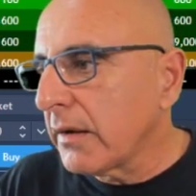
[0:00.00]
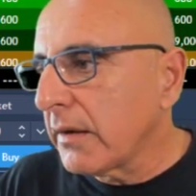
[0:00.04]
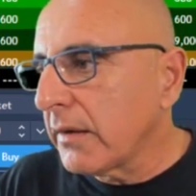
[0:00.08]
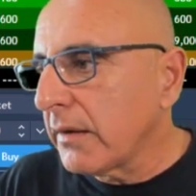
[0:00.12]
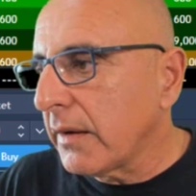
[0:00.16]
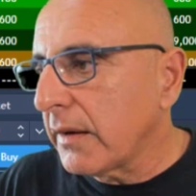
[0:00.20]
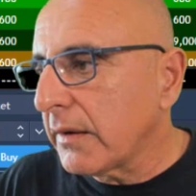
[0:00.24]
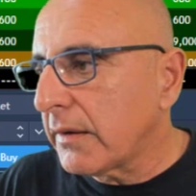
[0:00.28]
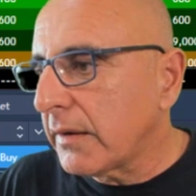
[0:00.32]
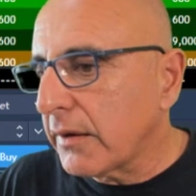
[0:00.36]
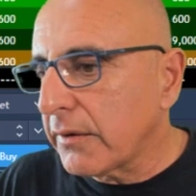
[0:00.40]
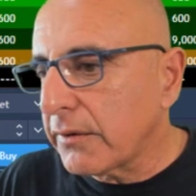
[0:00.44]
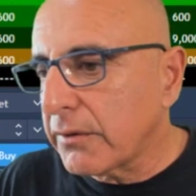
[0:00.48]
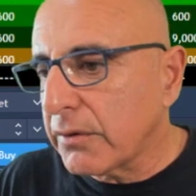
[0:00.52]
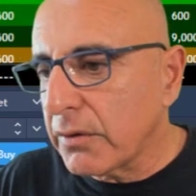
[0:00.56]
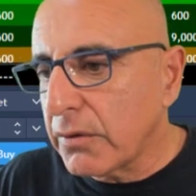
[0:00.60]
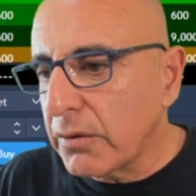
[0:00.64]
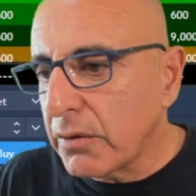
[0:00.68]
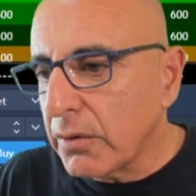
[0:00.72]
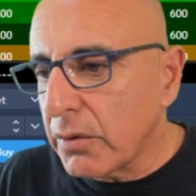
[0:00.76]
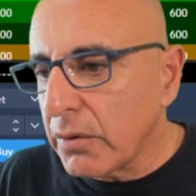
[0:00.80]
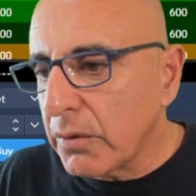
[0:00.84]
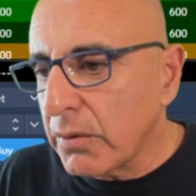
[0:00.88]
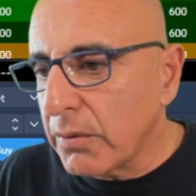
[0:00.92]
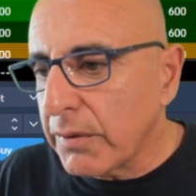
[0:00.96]
It has to
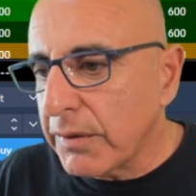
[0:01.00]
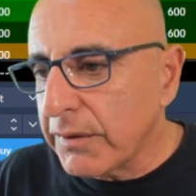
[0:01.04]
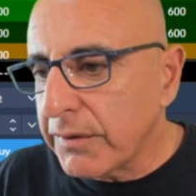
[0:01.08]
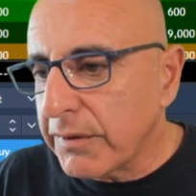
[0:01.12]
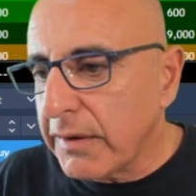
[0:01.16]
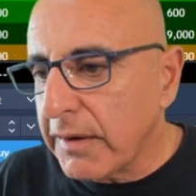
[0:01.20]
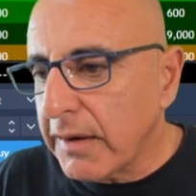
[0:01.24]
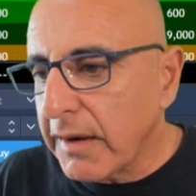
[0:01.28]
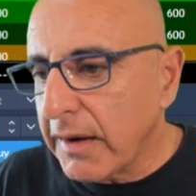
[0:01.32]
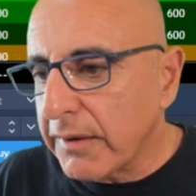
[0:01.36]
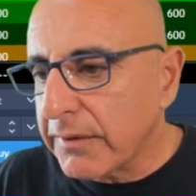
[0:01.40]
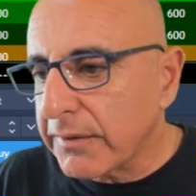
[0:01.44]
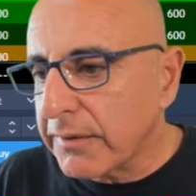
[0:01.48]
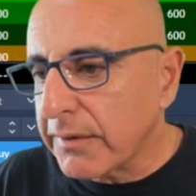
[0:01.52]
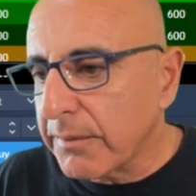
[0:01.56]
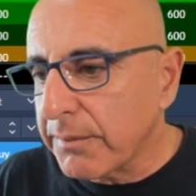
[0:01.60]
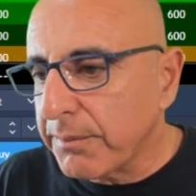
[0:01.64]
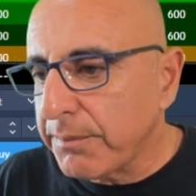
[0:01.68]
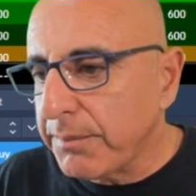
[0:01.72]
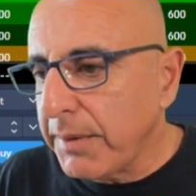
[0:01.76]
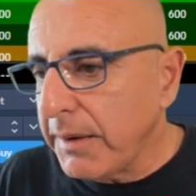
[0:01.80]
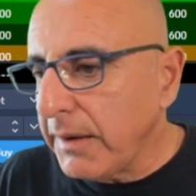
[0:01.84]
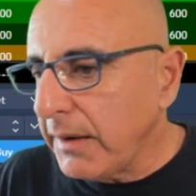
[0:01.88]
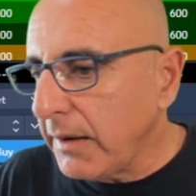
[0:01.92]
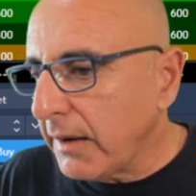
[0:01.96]
do with the
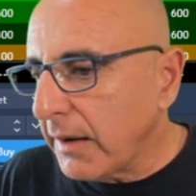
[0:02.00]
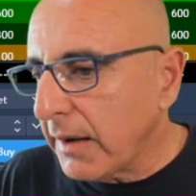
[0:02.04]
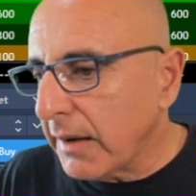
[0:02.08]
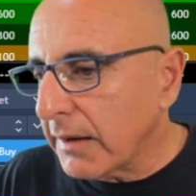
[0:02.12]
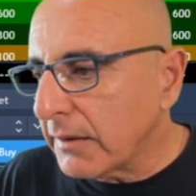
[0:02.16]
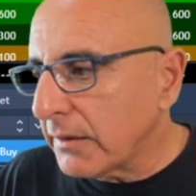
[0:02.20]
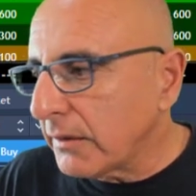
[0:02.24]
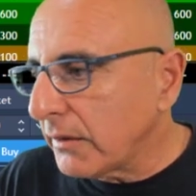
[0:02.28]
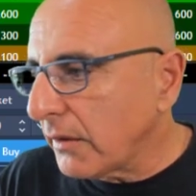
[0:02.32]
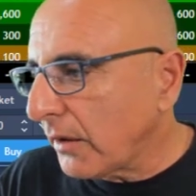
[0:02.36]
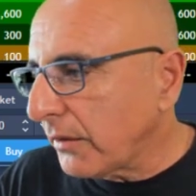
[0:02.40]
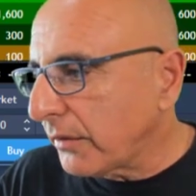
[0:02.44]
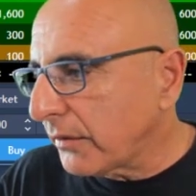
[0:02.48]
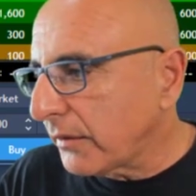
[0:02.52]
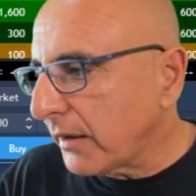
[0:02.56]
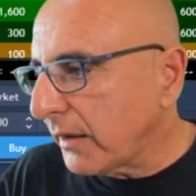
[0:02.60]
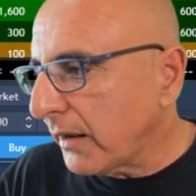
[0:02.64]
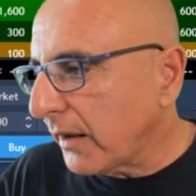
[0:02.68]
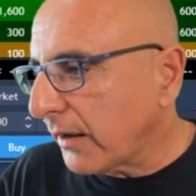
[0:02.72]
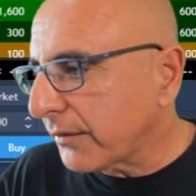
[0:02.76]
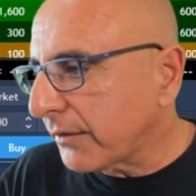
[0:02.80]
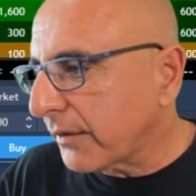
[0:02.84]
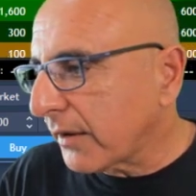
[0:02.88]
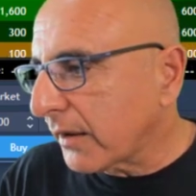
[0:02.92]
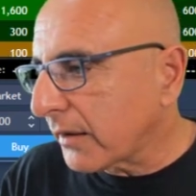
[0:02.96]
S&P and not the
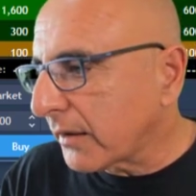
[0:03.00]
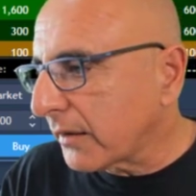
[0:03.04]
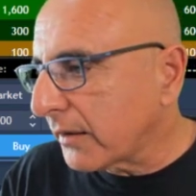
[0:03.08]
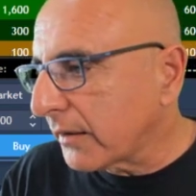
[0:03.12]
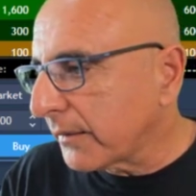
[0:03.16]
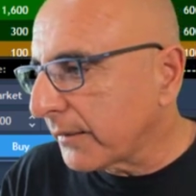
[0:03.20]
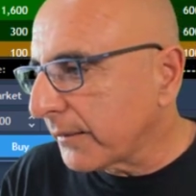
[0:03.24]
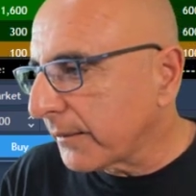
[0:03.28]
Nasdaq.